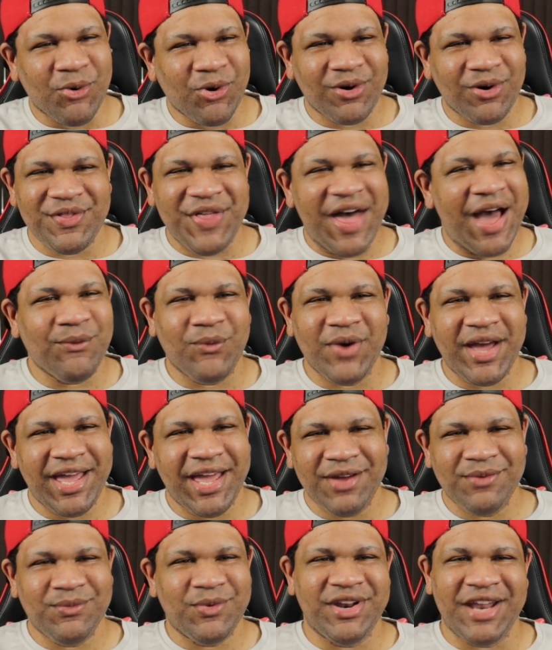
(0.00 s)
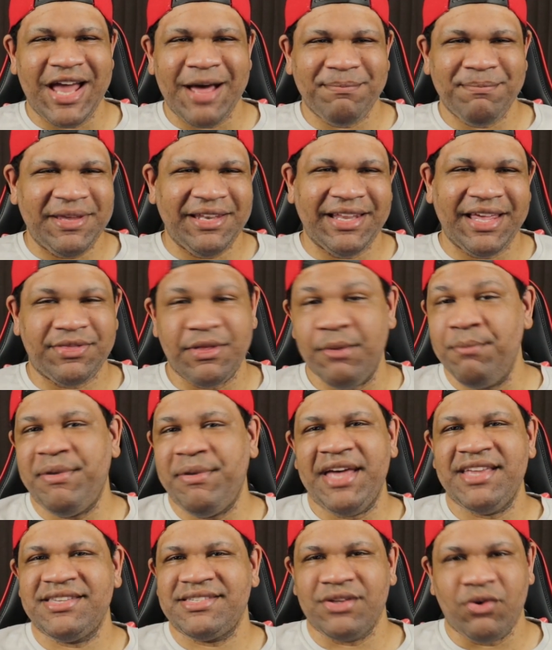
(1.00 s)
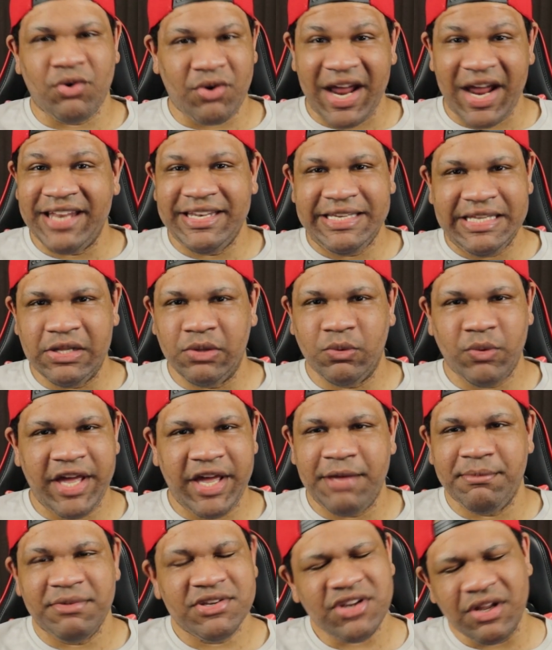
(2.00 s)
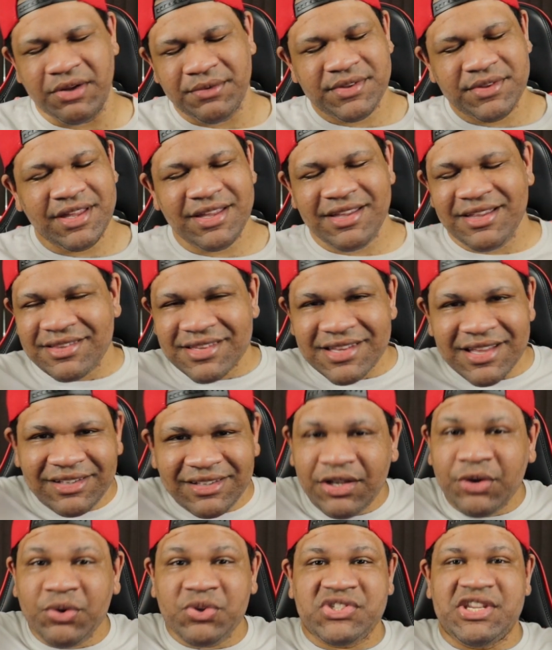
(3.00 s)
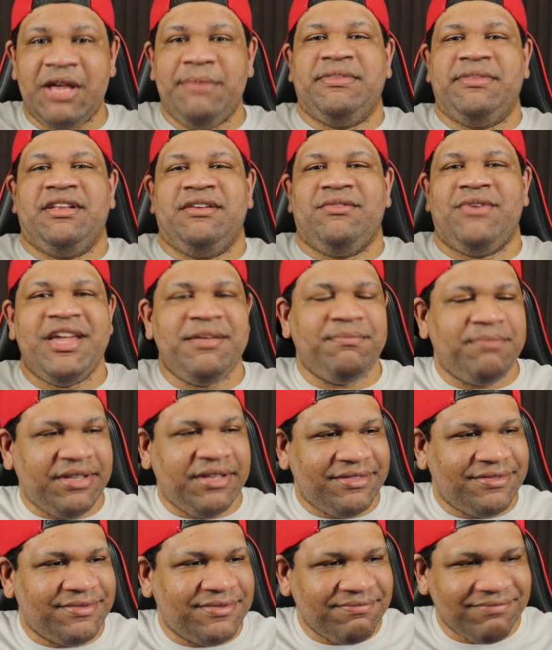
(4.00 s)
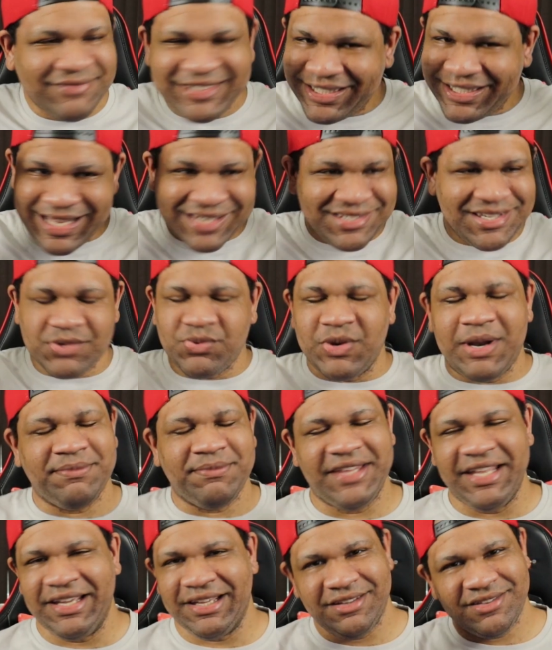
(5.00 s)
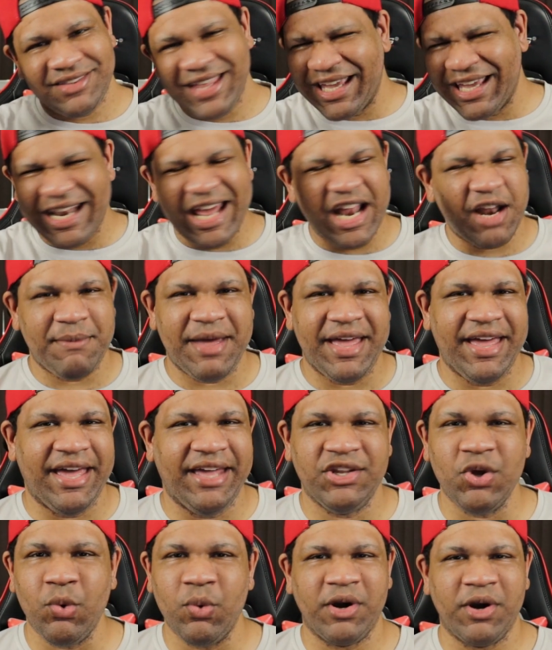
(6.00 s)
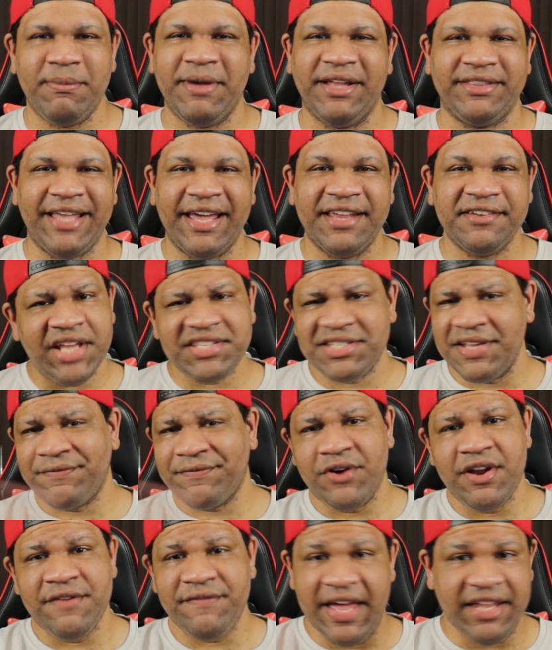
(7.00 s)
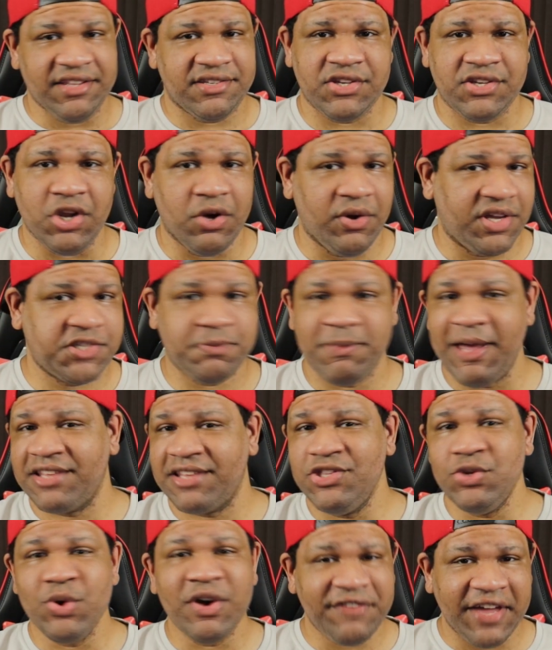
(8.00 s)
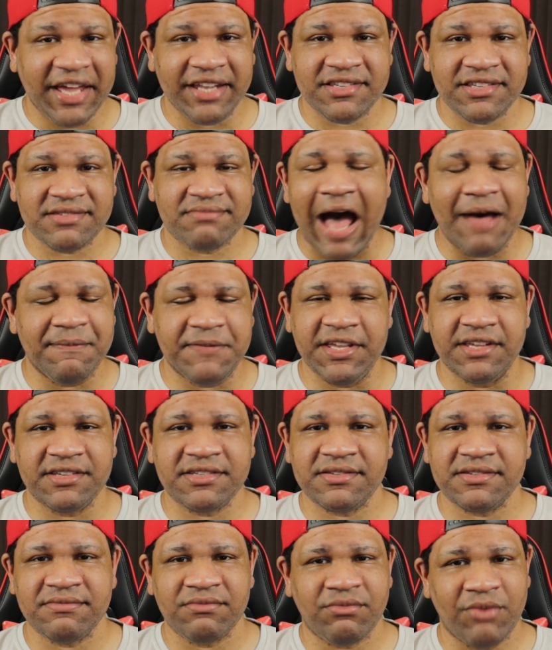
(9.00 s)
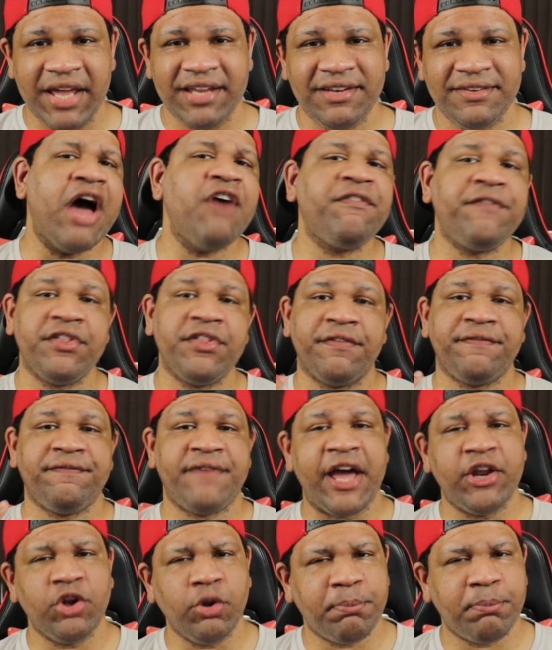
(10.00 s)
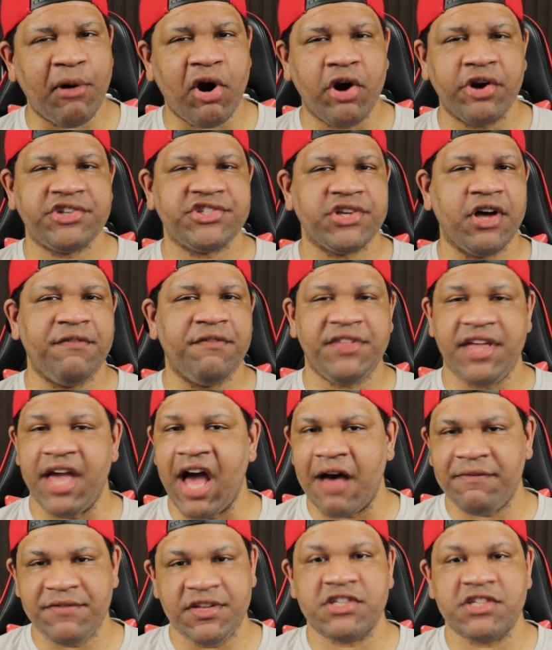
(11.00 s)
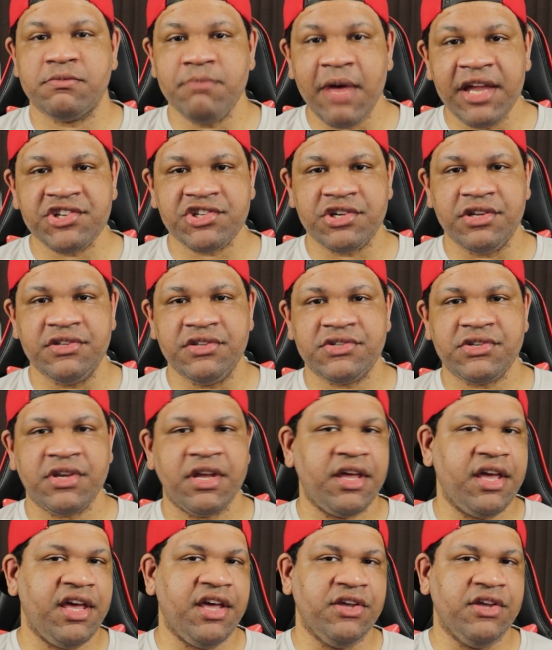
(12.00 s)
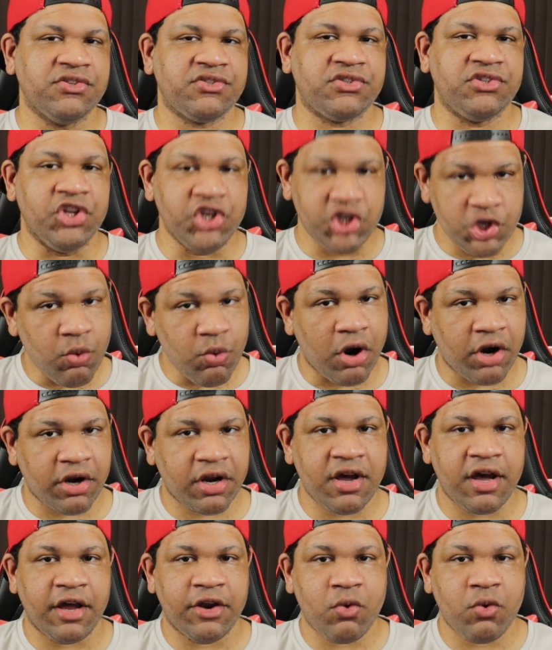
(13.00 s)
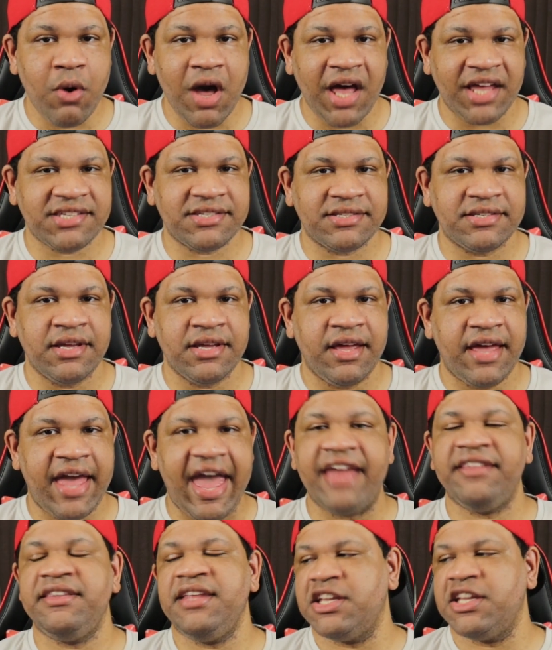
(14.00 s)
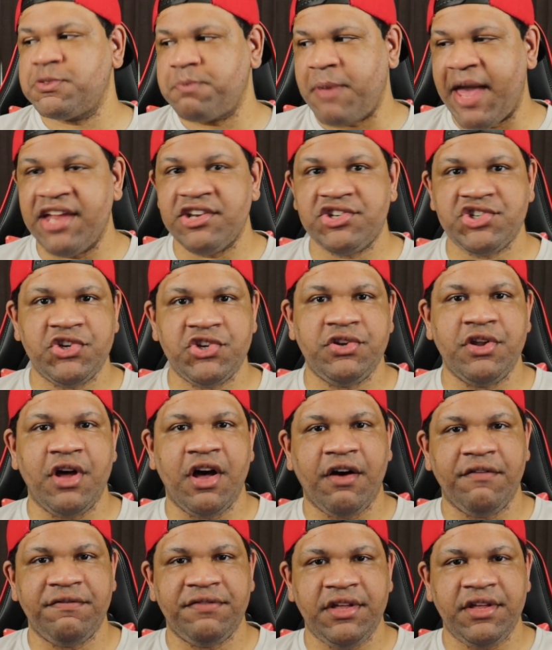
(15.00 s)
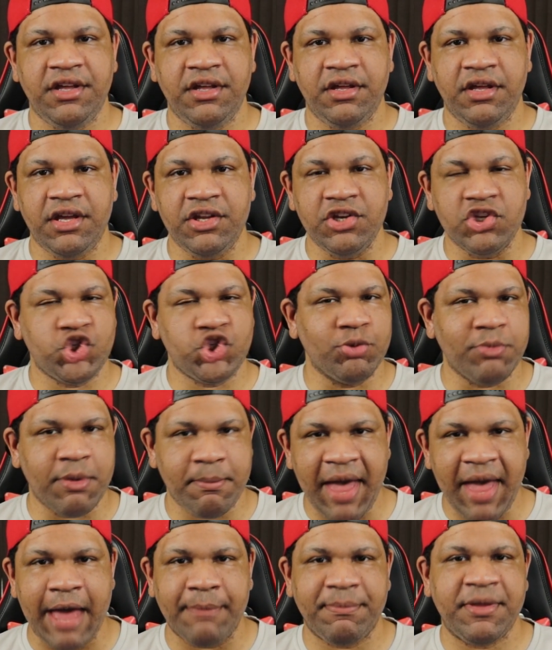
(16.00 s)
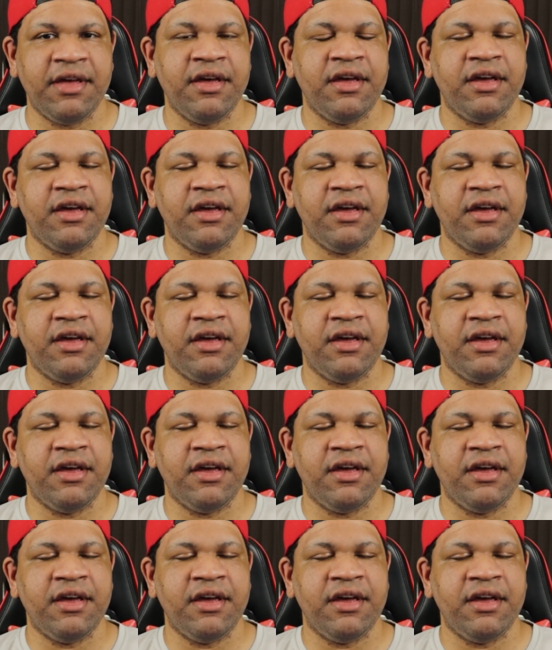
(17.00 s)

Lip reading: Mora that way would not be like the best or ideal way, but a little something, right? But that's just what I'm thinking out of my head. Don't worry about that. So that's it for events. Expect new events, obvious. Right now, for the final part of the obvious mentions is the new Archon quest and the expansion of the Inazuma map.